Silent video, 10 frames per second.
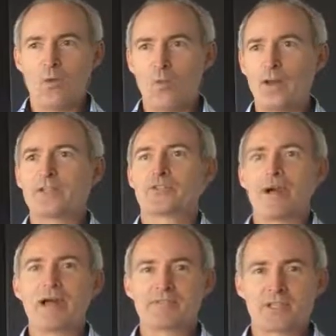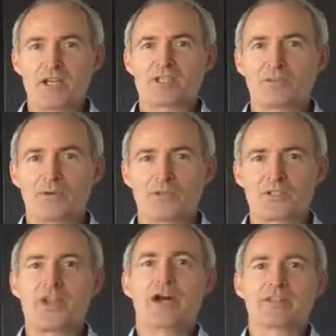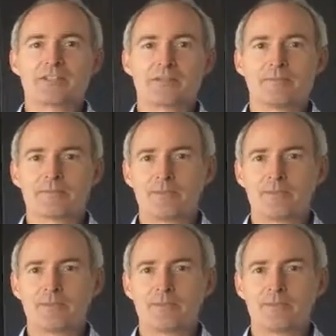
what drives customers nuts?